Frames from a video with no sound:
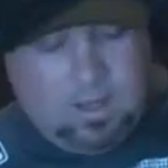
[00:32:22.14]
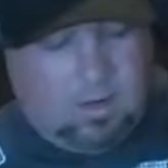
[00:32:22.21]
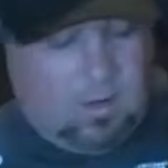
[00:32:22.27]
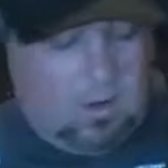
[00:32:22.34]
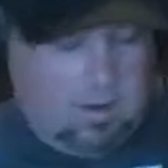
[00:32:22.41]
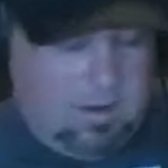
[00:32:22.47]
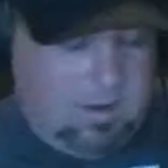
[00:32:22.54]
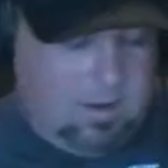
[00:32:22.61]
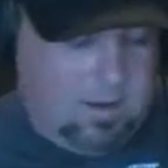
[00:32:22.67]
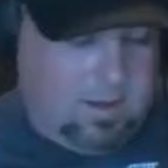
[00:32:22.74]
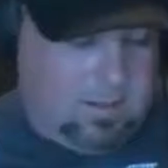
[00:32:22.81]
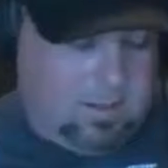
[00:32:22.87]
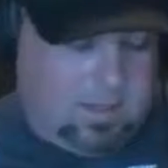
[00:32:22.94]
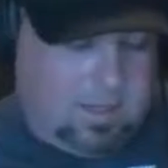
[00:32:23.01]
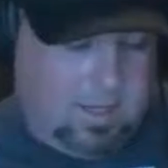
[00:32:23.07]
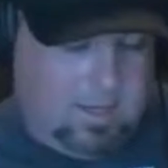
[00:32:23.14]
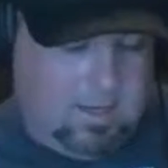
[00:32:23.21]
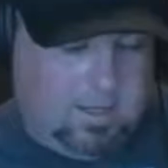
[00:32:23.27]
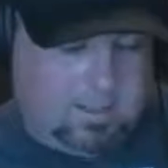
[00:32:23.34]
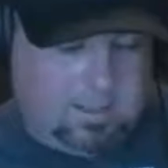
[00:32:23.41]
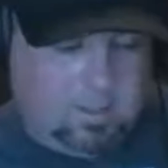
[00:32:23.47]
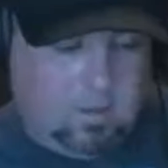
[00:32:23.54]
you know, again,
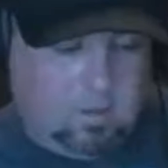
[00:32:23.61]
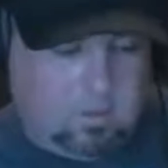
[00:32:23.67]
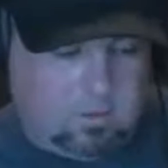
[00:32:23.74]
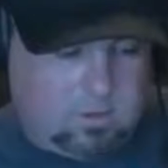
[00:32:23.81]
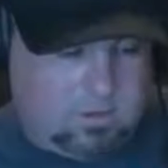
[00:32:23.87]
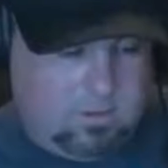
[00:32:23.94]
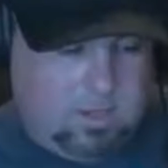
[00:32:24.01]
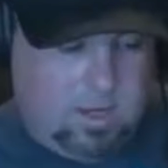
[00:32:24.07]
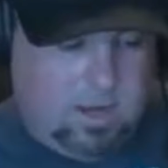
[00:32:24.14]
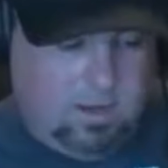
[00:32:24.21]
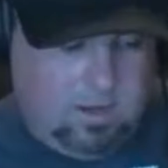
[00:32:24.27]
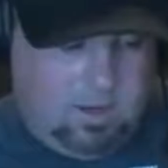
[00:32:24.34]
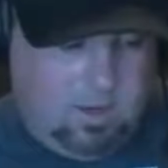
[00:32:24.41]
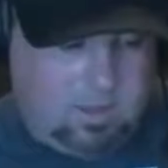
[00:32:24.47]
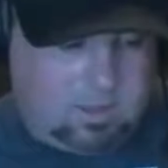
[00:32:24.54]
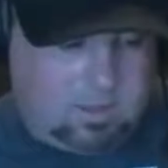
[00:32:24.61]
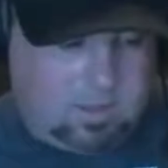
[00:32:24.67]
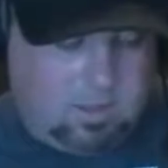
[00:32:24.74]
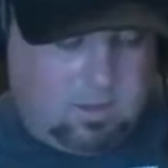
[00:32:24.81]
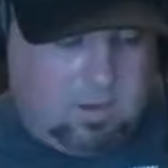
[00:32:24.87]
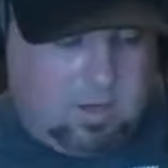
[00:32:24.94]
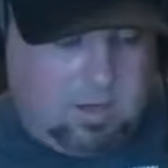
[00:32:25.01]
he's a local to me out here,
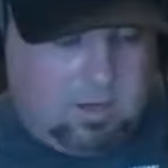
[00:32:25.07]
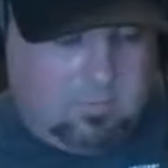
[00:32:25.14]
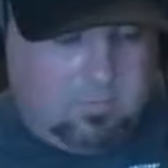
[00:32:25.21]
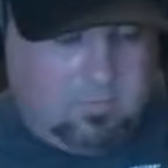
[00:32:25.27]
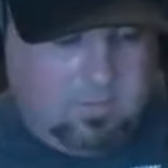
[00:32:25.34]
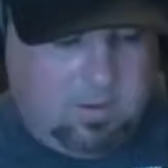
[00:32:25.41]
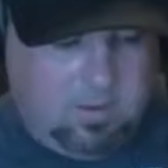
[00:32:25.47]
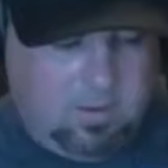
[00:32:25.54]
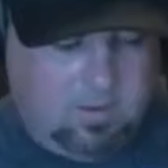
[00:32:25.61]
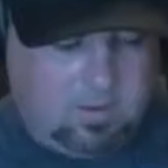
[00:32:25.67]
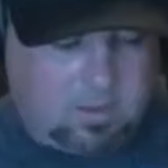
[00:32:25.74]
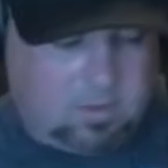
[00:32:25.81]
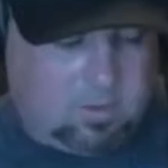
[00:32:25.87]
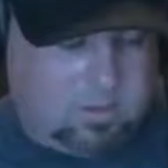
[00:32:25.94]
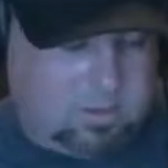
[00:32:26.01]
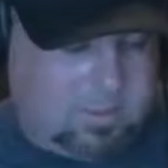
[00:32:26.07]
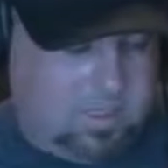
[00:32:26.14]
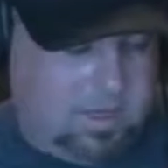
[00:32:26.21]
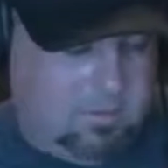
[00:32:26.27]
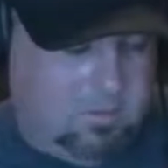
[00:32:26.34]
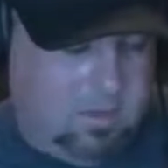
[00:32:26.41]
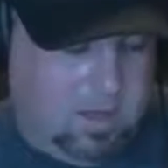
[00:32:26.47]
so uh, it was cool to see
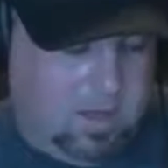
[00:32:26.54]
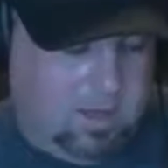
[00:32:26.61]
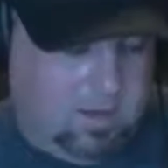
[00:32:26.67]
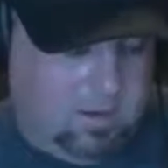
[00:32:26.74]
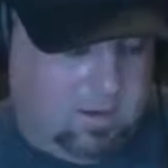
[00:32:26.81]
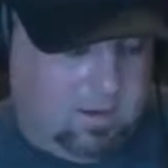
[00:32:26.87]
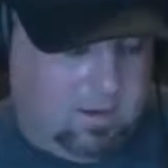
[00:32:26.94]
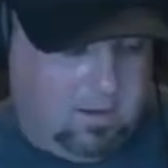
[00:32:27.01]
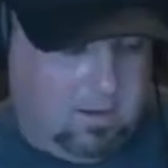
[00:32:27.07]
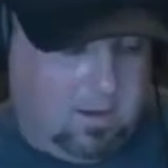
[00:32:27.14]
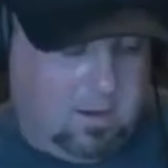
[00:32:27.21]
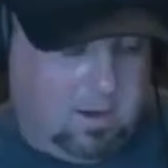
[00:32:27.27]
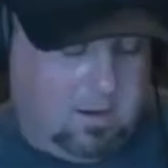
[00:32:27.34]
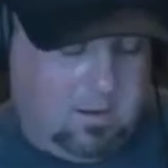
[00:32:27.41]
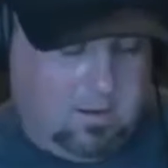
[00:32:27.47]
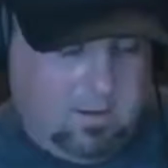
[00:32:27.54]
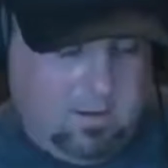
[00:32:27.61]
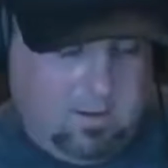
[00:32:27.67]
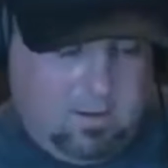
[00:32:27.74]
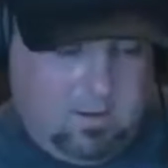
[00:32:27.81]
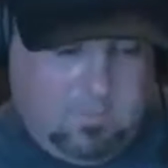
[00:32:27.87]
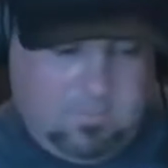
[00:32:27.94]
him win and and. Uh,
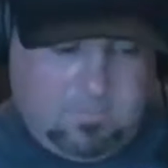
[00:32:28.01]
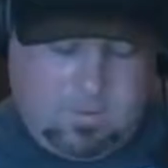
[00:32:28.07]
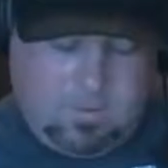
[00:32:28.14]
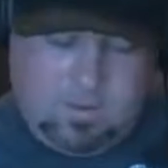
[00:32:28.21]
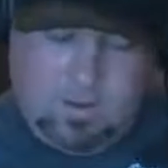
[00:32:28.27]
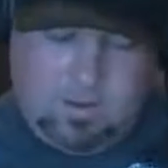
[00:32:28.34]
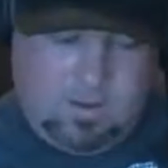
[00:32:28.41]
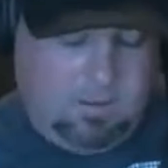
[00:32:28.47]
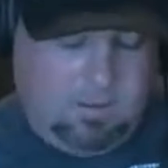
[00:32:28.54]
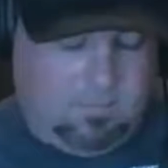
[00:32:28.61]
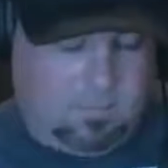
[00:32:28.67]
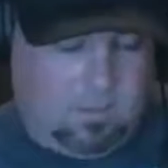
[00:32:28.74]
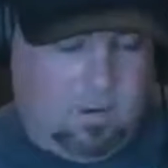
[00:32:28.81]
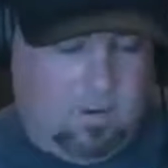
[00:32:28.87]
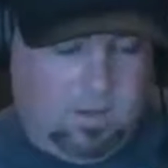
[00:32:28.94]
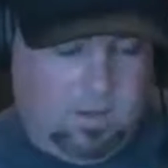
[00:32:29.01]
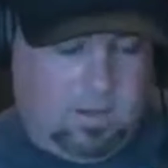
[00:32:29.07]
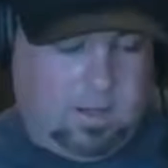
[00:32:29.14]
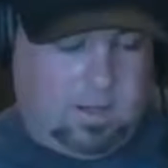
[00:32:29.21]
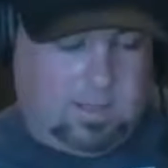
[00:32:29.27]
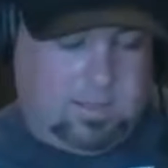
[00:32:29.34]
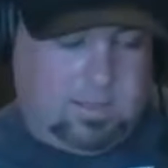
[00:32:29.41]
and Baroni,
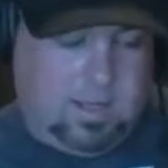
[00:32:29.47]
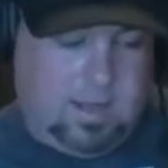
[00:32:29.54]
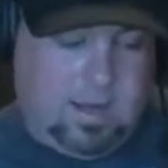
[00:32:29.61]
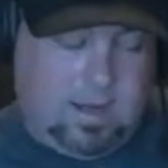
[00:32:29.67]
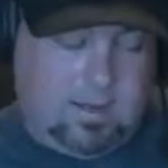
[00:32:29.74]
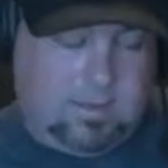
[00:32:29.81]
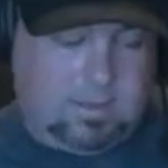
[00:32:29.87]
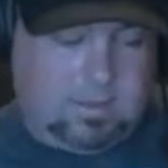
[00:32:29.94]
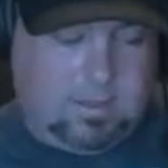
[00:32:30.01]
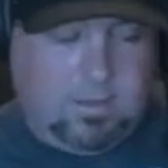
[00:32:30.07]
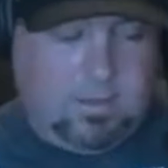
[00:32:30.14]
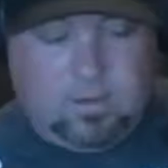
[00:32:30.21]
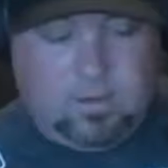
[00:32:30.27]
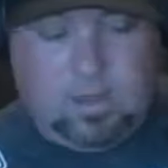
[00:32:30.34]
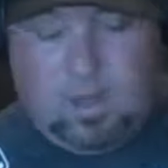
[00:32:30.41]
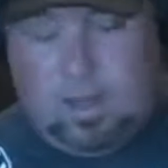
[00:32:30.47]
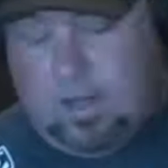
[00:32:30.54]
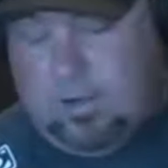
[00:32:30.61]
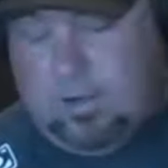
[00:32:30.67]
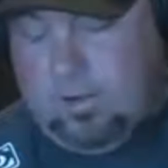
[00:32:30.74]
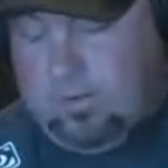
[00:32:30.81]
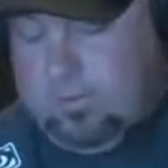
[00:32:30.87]
like I said, I just another
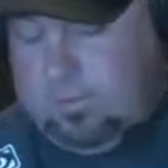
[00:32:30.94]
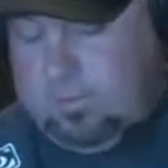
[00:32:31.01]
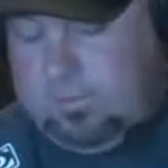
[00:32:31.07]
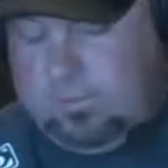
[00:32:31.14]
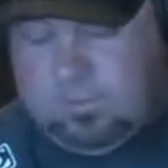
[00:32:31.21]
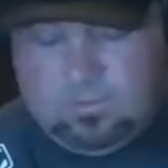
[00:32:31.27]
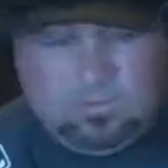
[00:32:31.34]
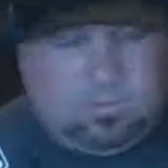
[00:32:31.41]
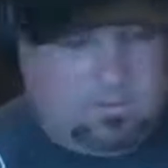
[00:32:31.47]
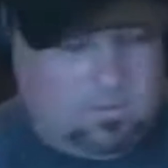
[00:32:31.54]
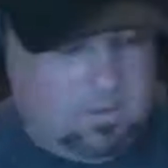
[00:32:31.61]
guy who who